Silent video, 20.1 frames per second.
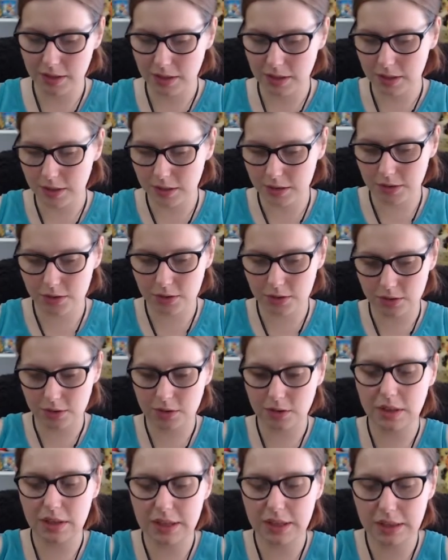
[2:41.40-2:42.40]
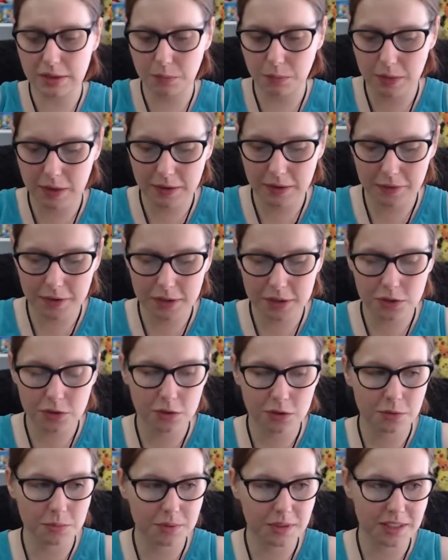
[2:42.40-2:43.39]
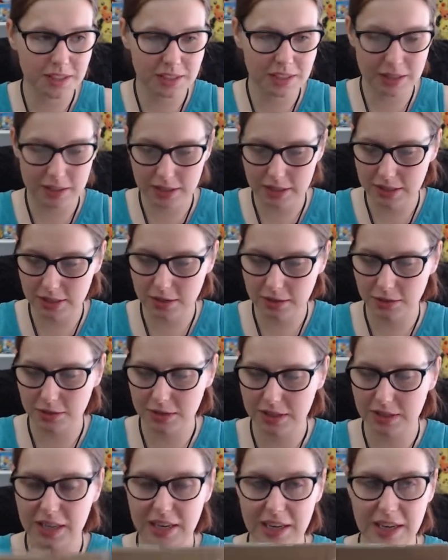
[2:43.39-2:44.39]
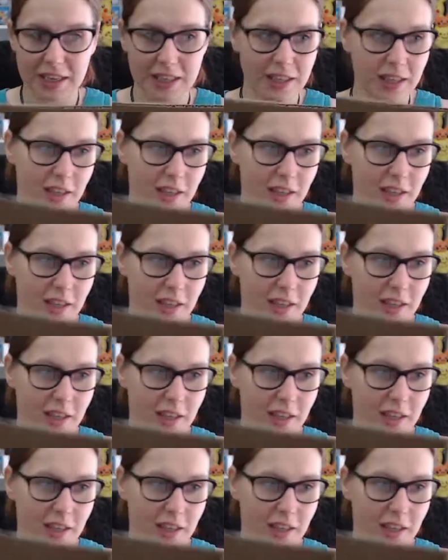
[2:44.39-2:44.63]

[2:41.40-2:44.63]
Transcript: So when I first open it, it looks like